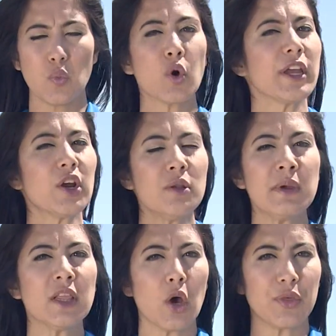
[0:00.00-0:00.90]
We're
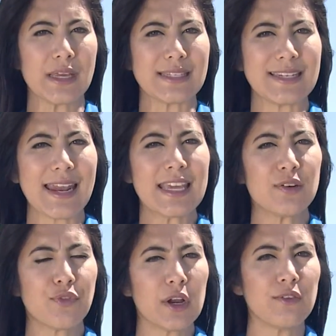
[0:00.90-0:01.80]
here in Midlothian,
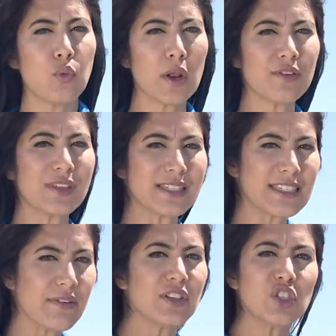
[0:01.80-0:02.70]
standing in front of one of
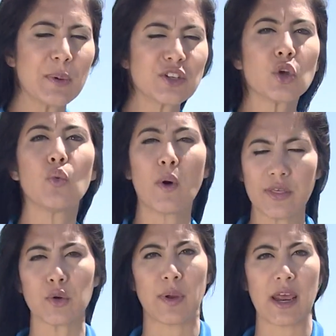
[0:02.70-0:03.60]
the seven
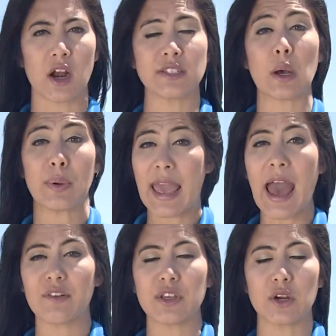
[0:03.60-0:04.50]
special weather radars that
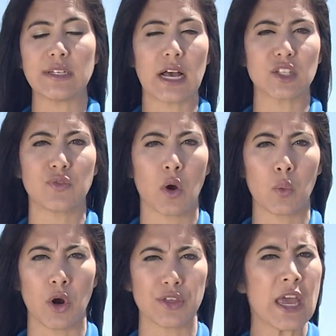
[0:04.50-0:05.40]
we have here in Dallas
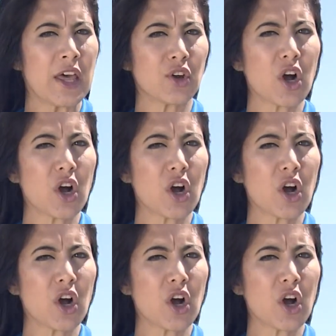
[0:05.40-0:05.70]
Fort Worth.